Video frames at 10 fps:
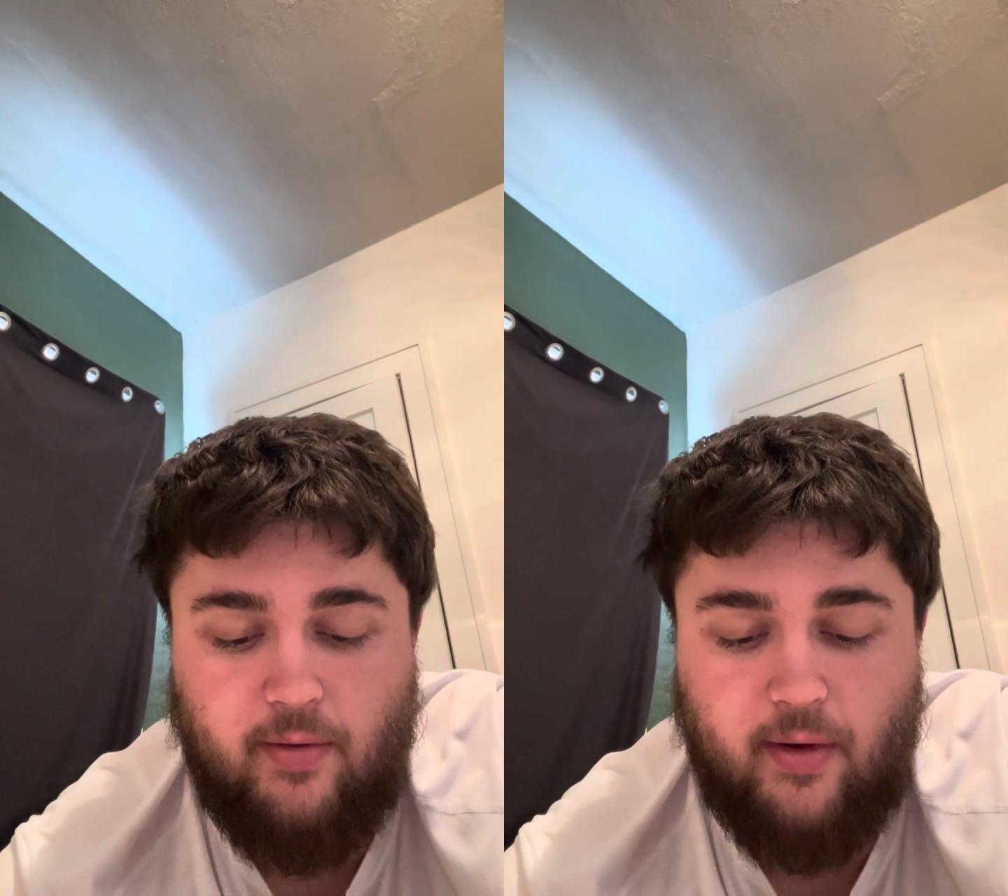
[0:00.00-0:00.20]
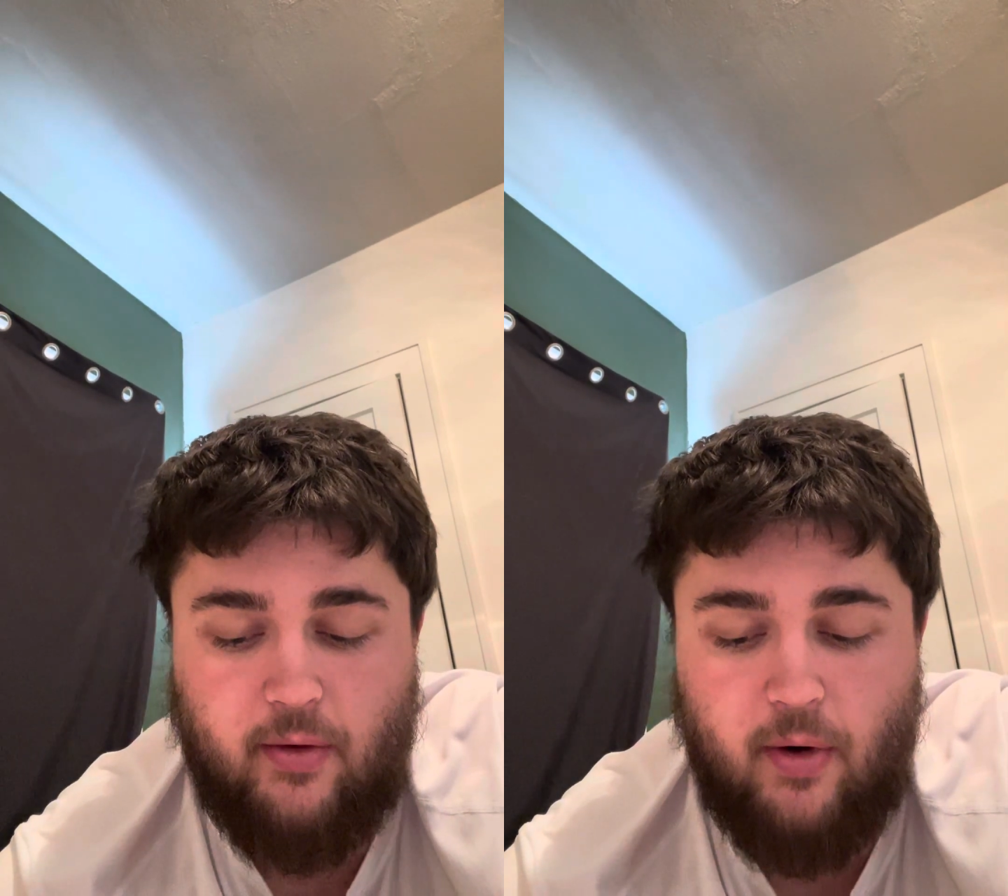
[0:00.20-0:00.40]

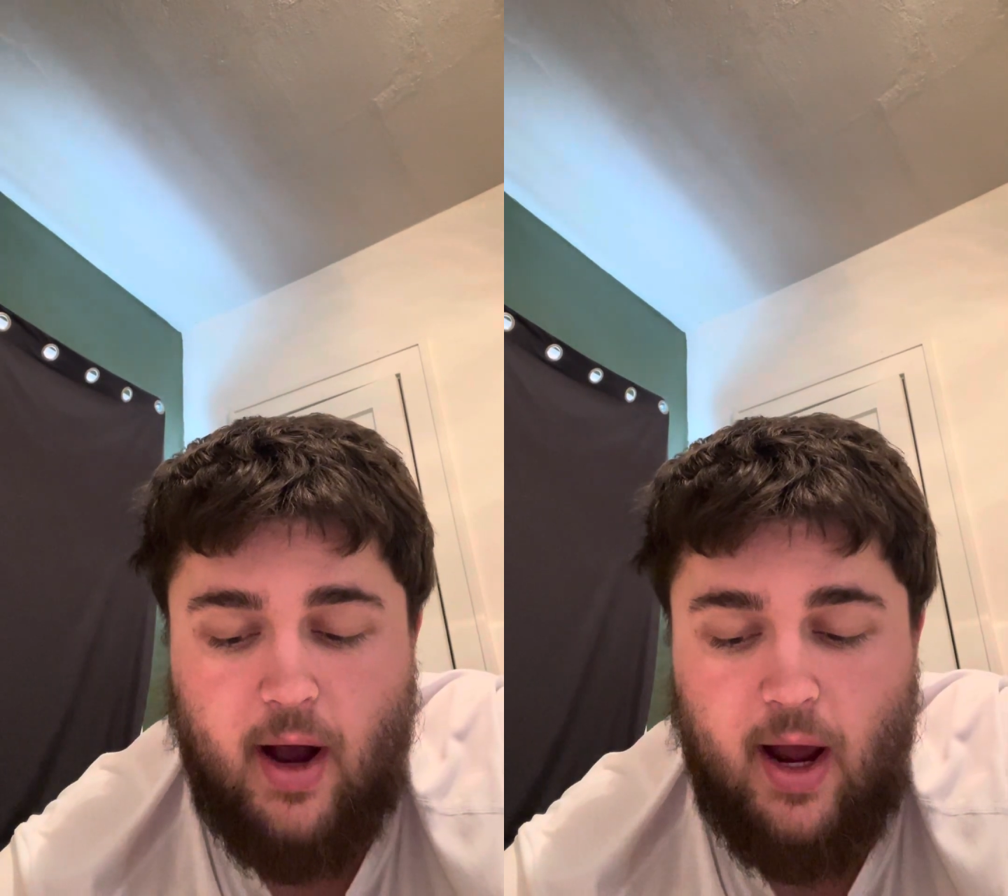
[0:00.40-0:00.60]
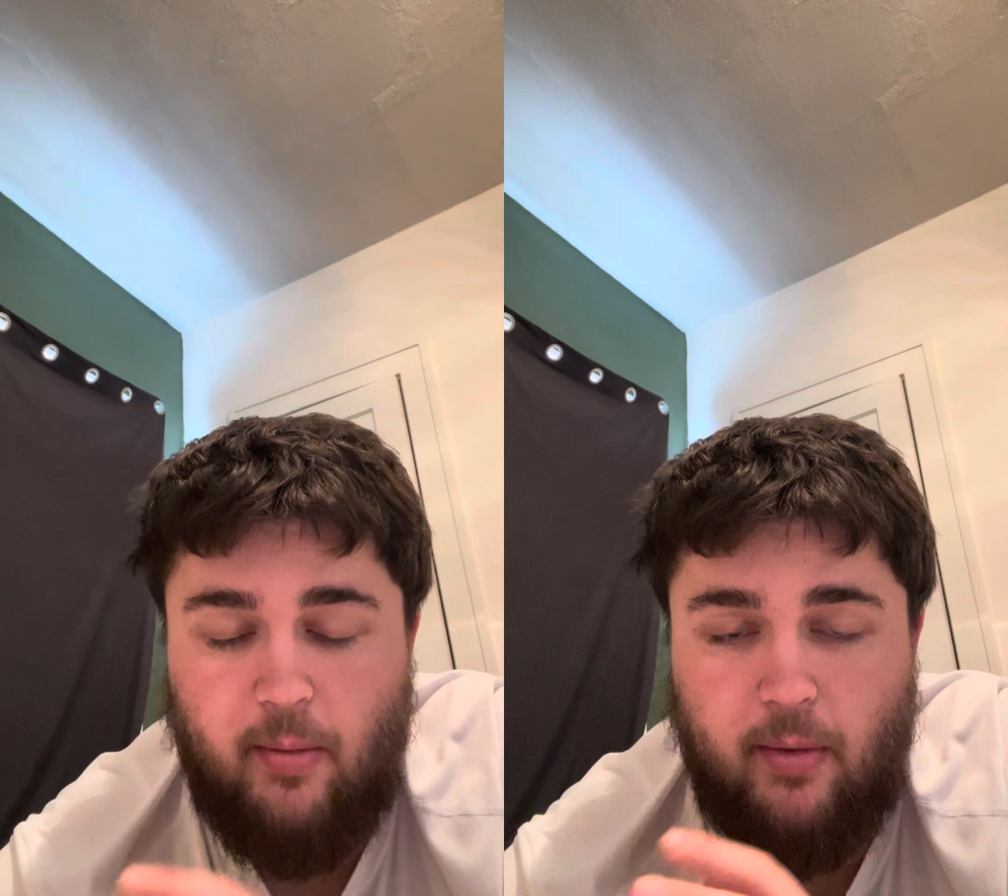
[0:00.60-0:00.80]
the
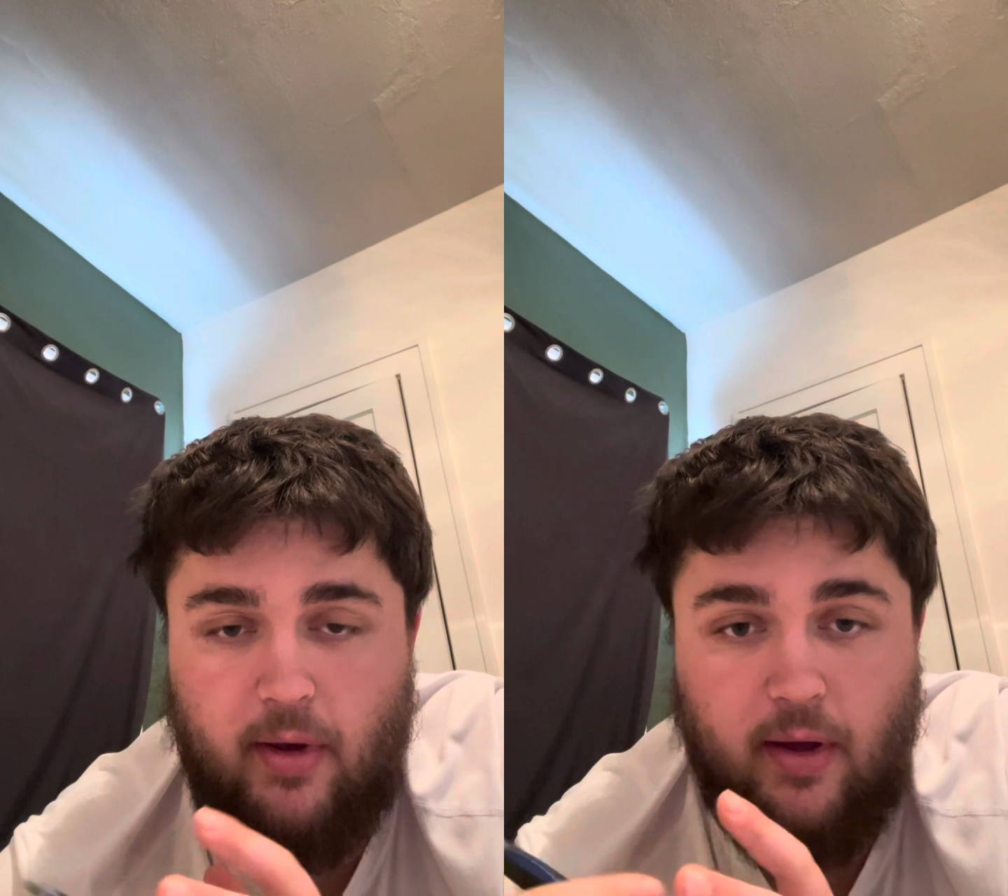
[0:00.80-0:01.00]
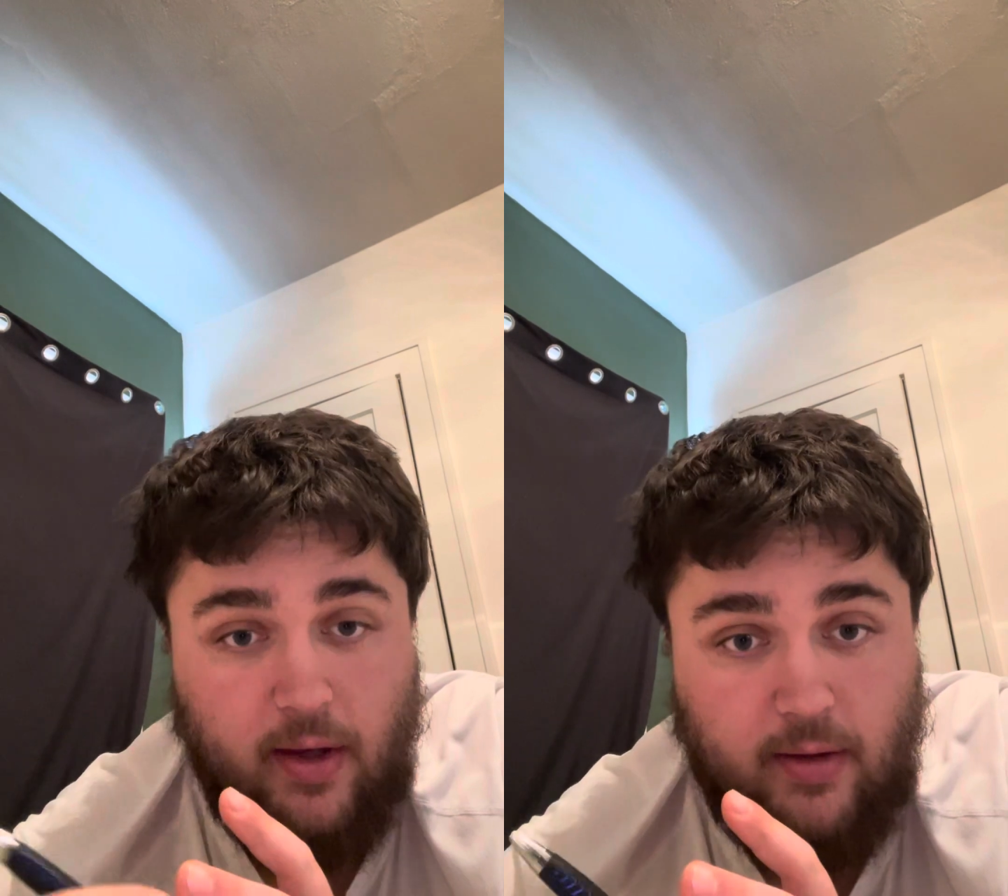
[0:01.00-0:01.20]
crime
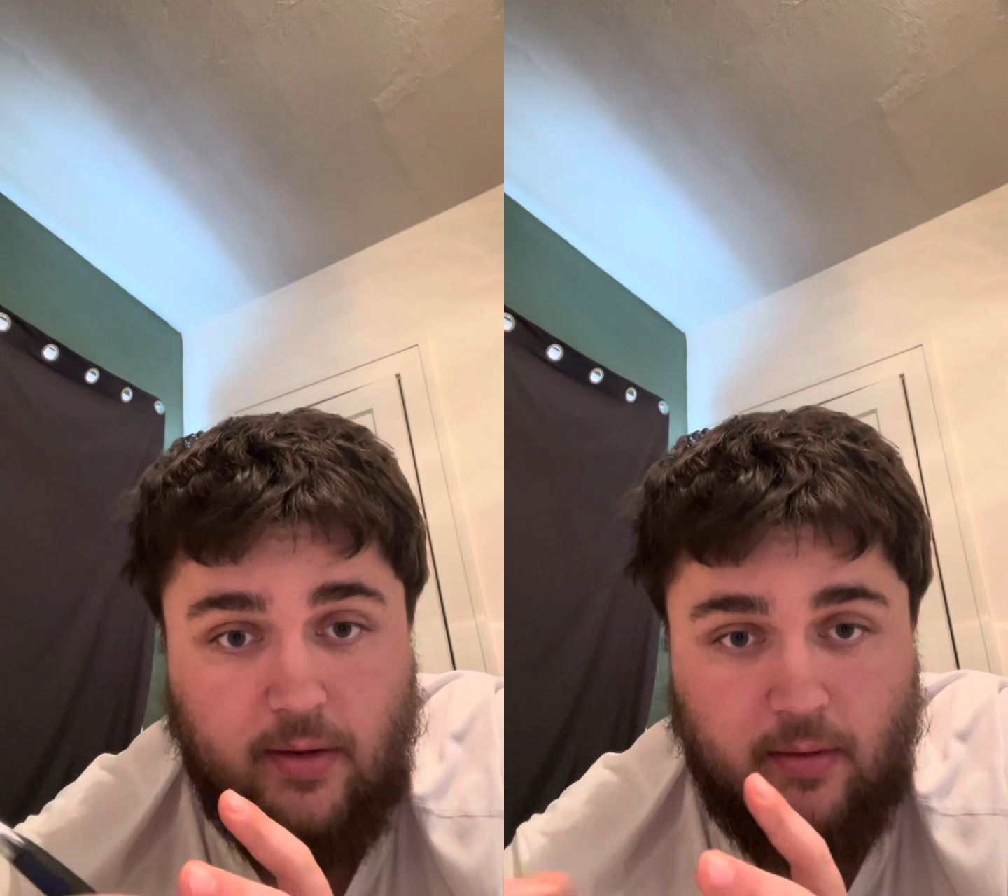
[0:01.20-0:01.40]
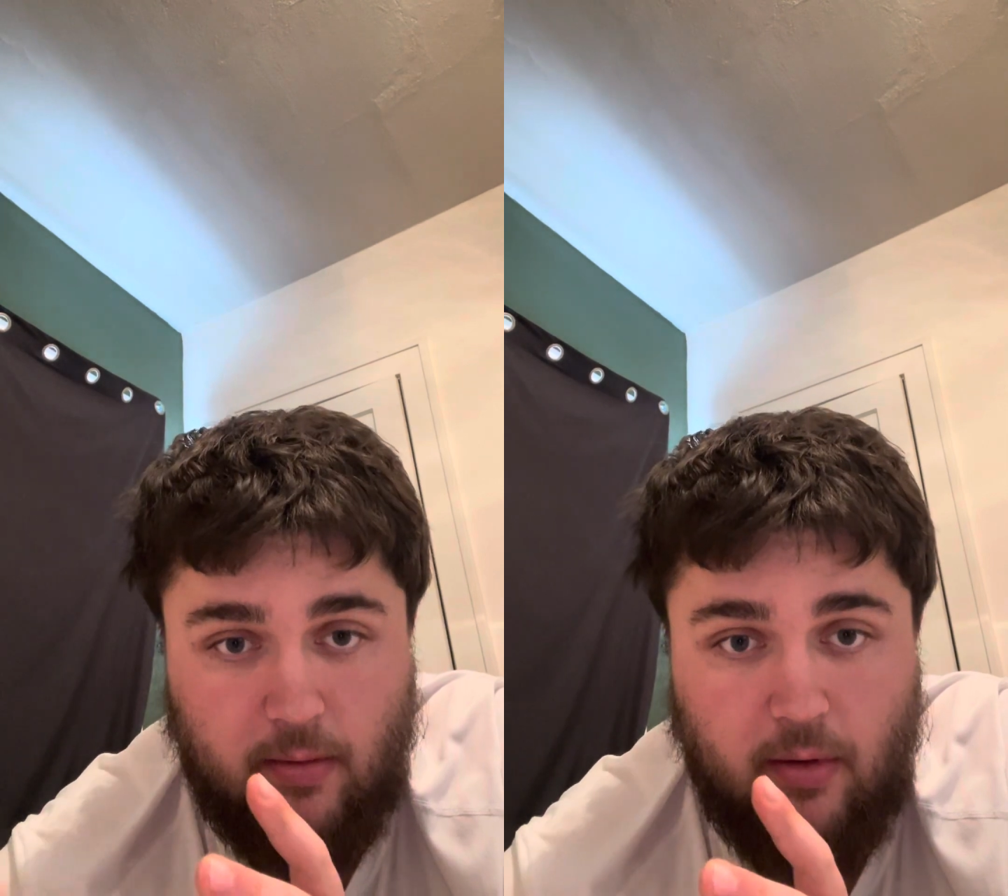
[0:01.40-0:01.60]
is